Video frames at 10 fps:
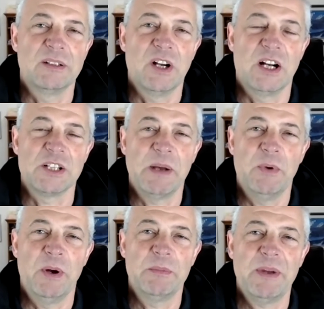caused by
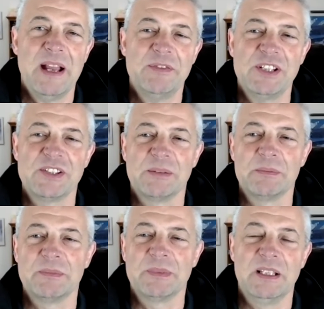one, but we have seen
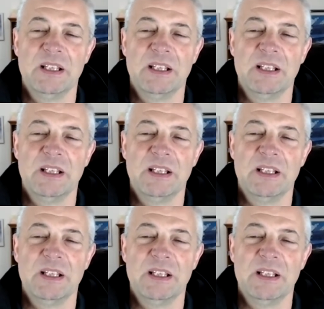some,